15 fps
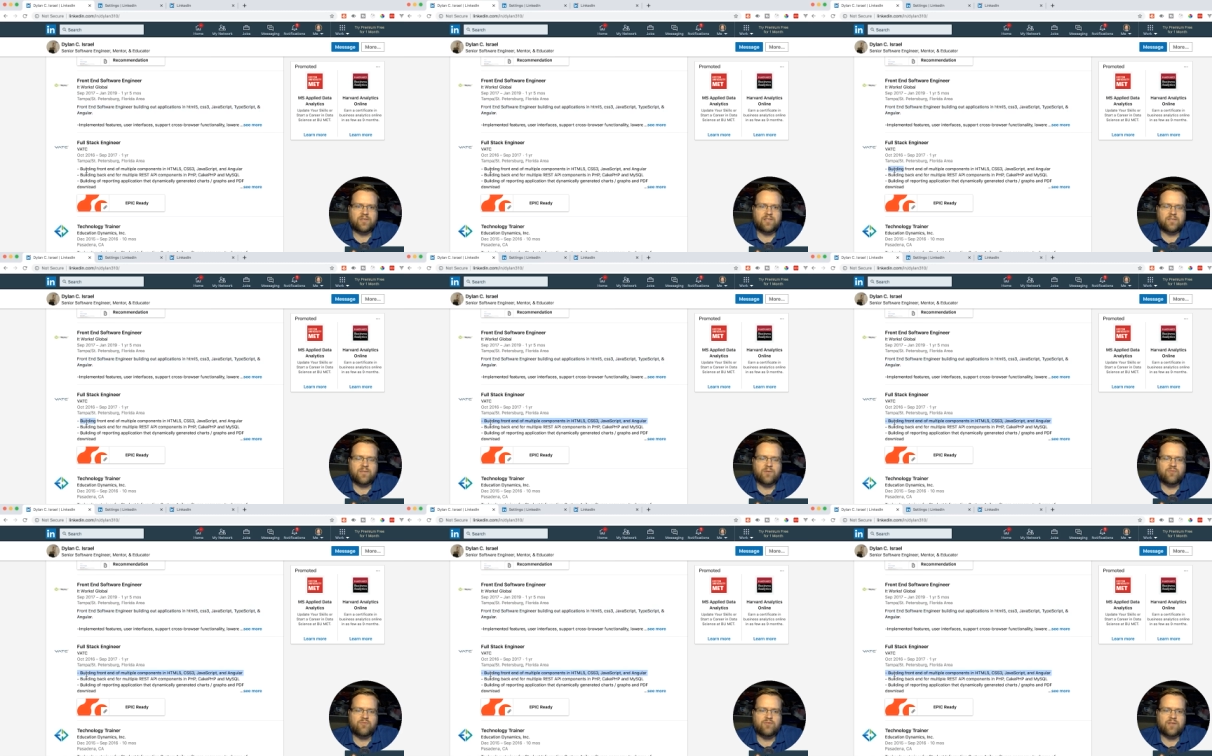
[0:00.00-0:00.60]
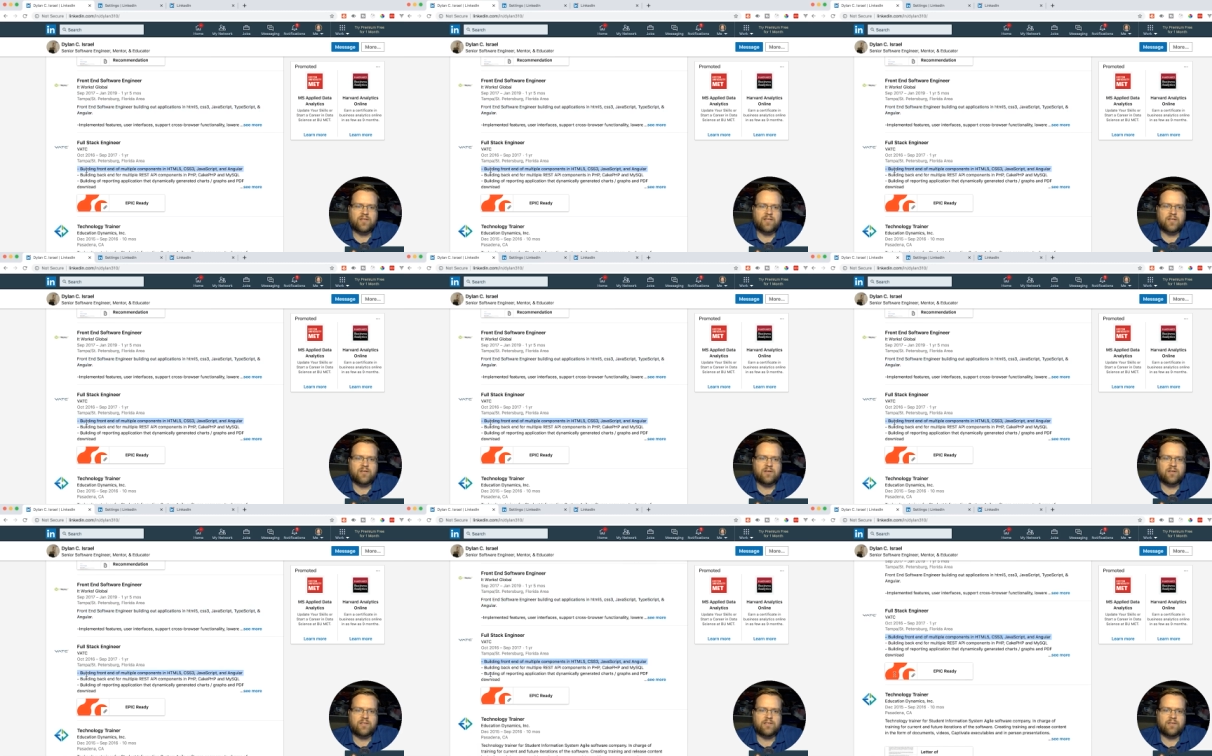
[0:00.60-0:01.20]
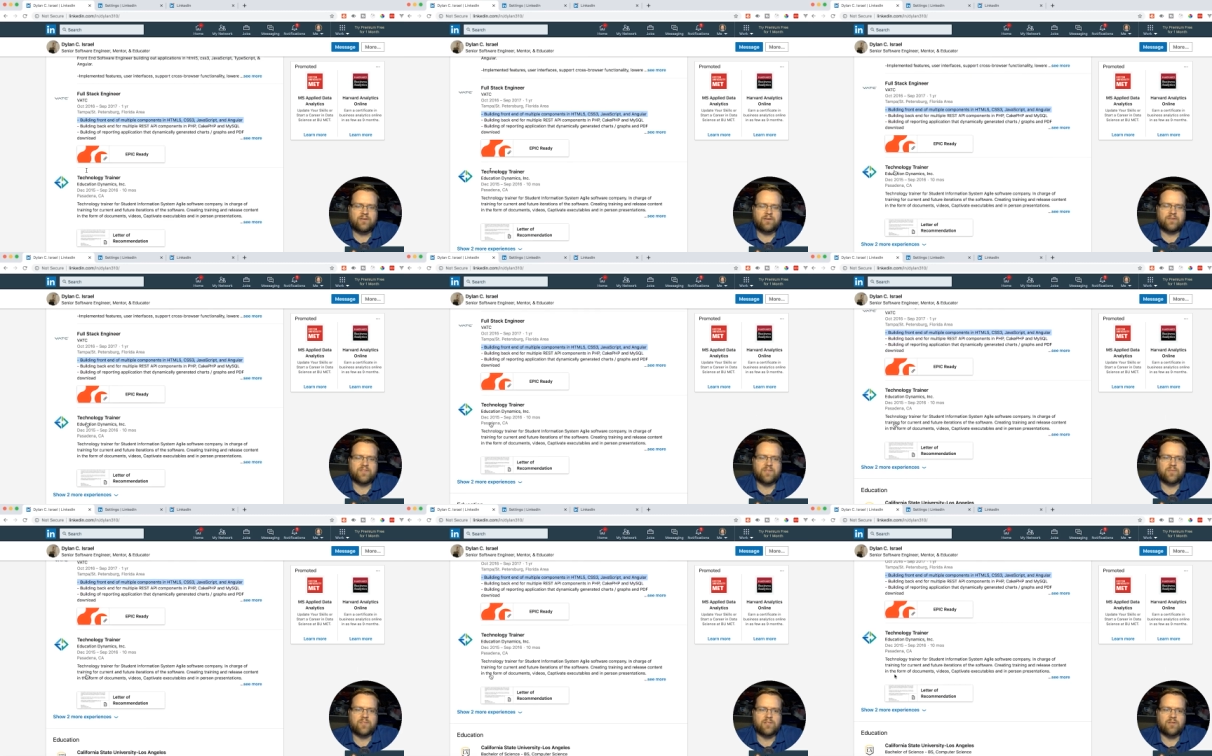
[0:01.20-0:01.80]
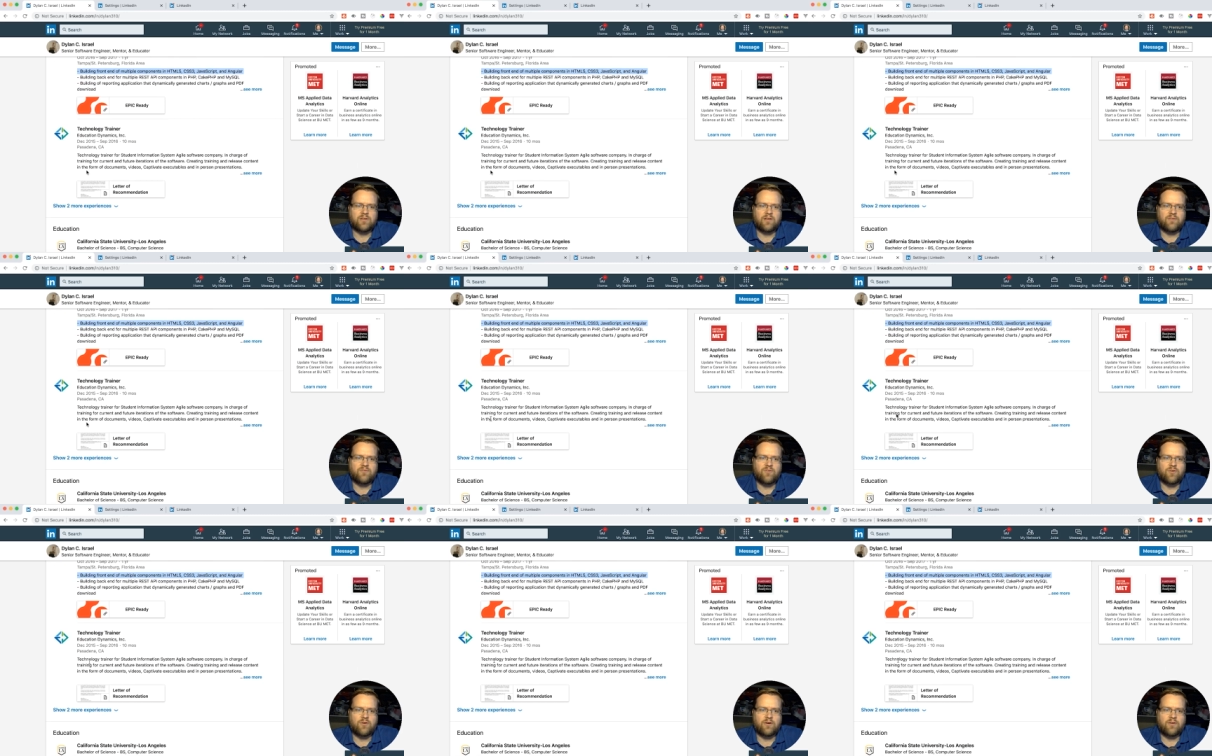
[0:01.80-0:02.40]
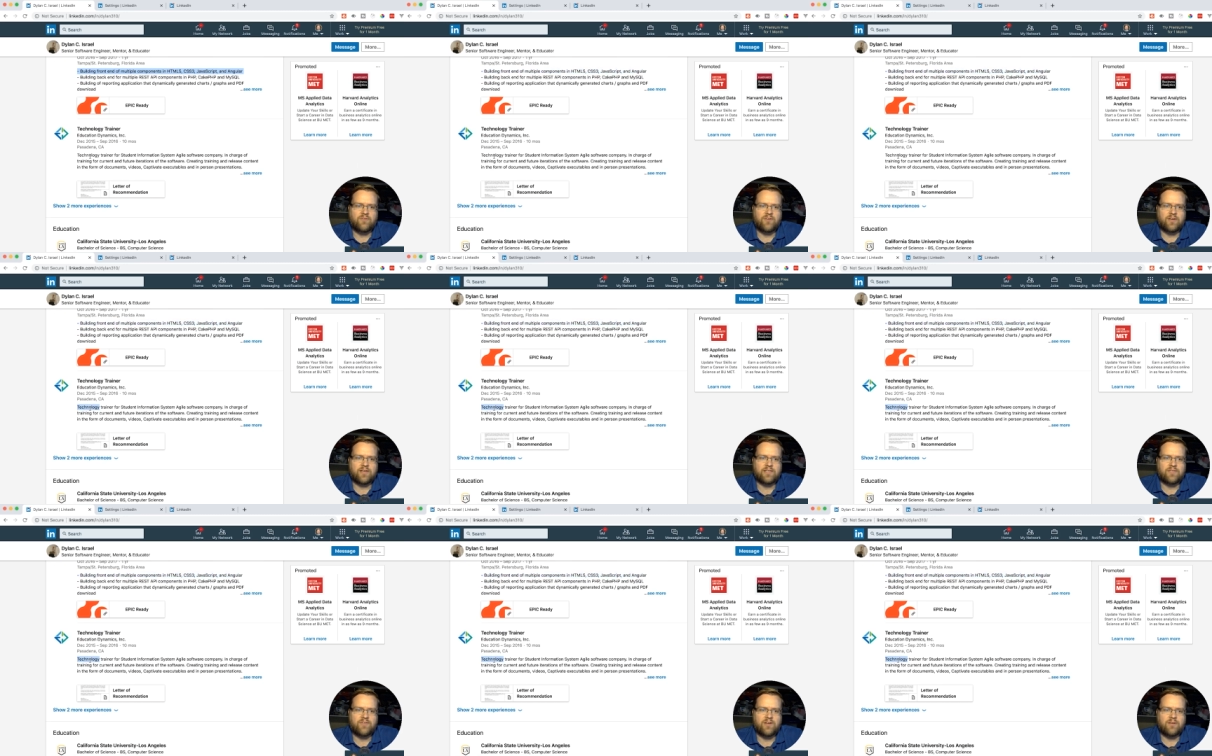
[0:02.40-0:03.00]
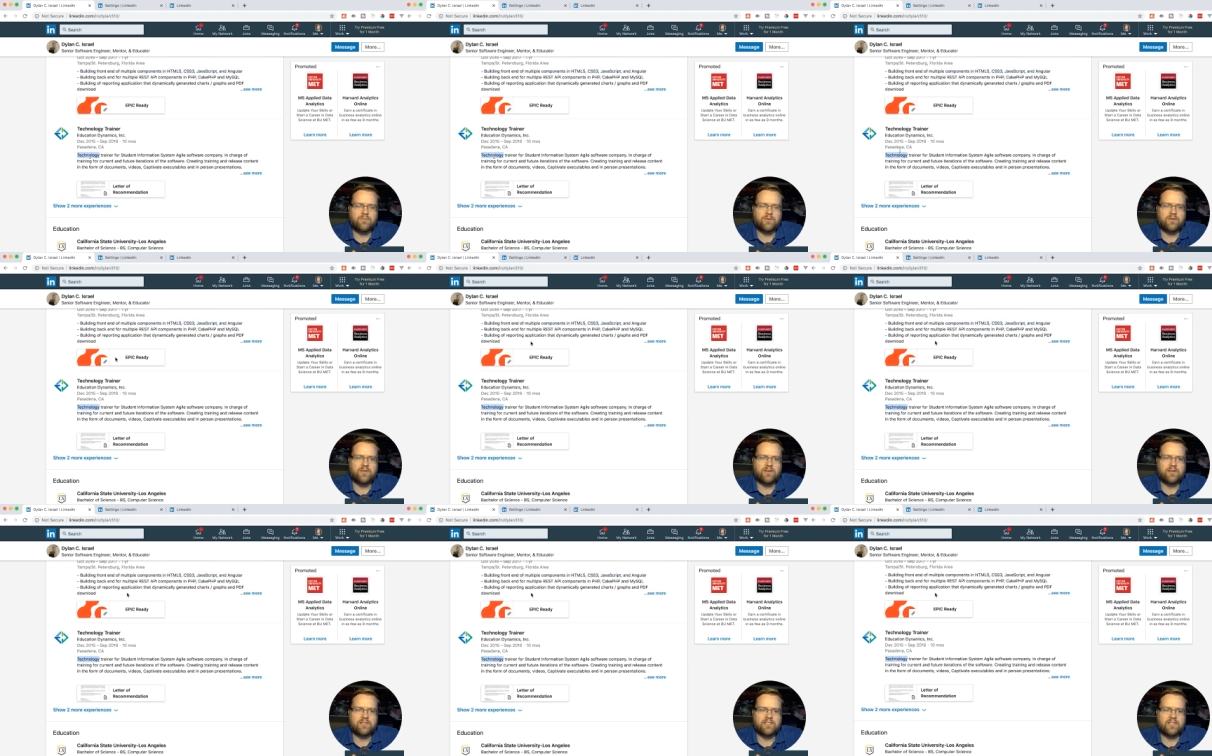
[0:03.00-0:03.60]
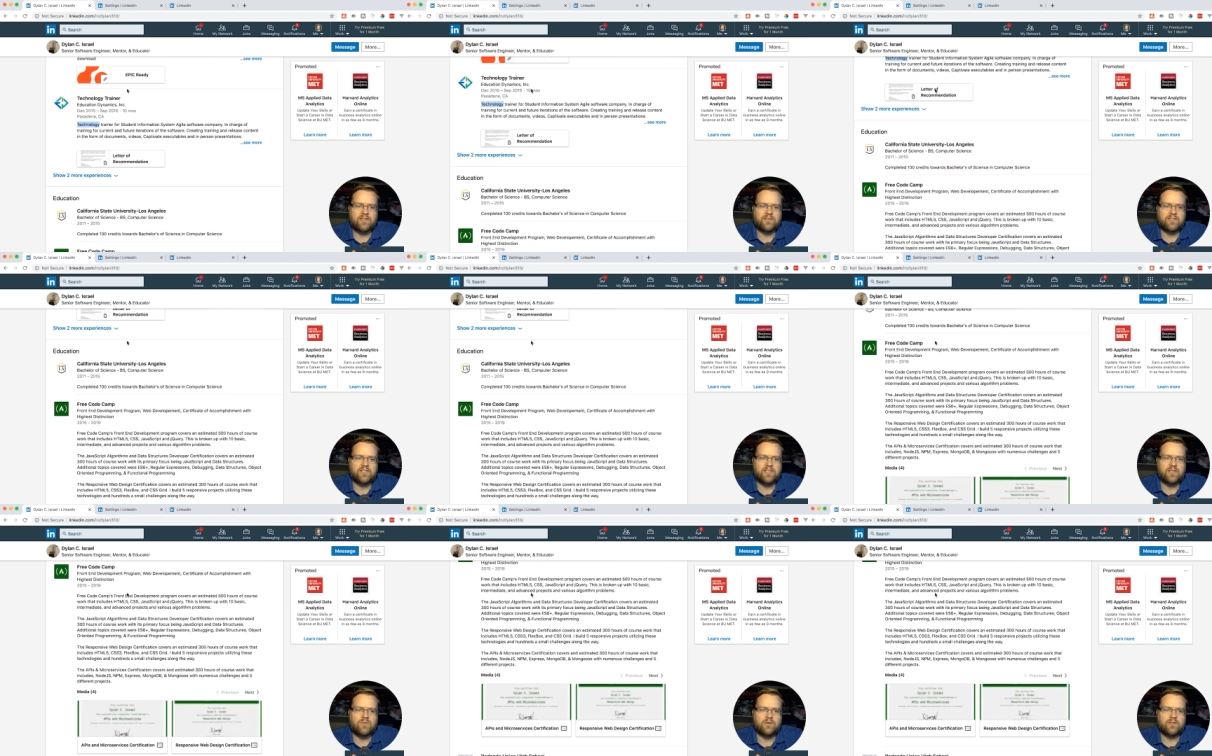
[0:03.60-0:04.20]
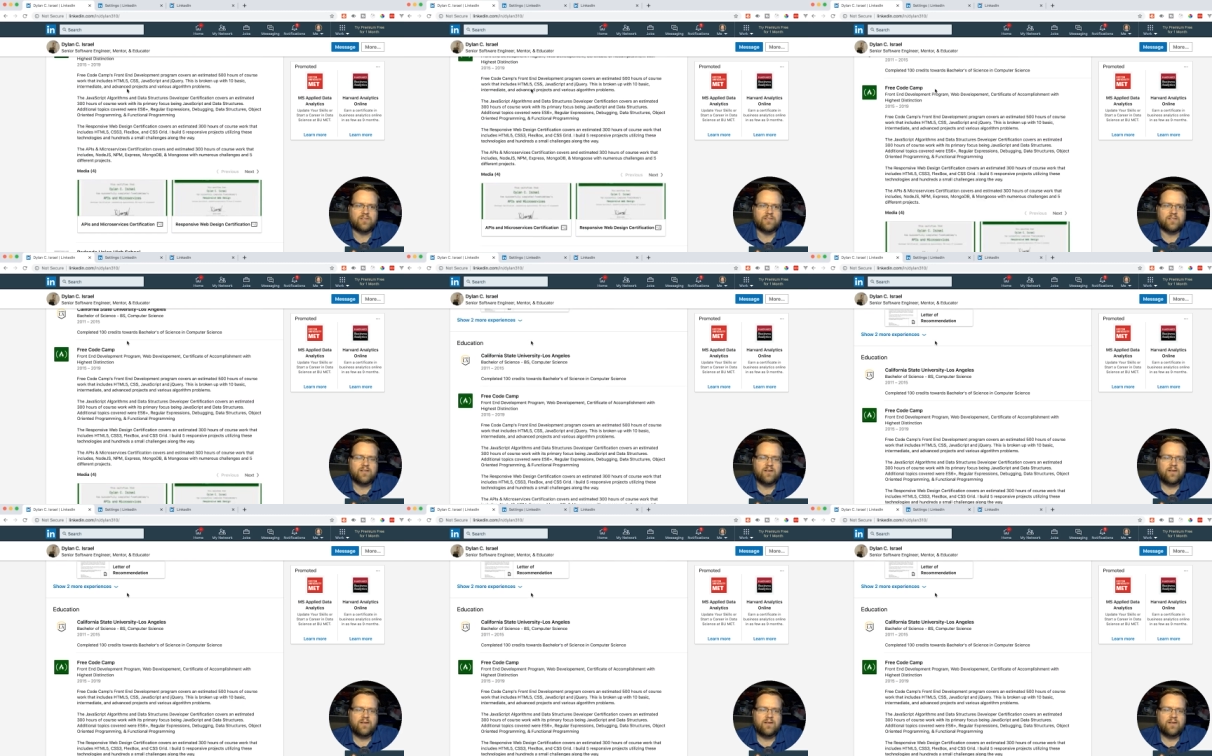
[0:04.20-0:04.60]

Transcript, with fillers: it's going to be really good if someone's looking for a front end developer. They're going to see all these keywords.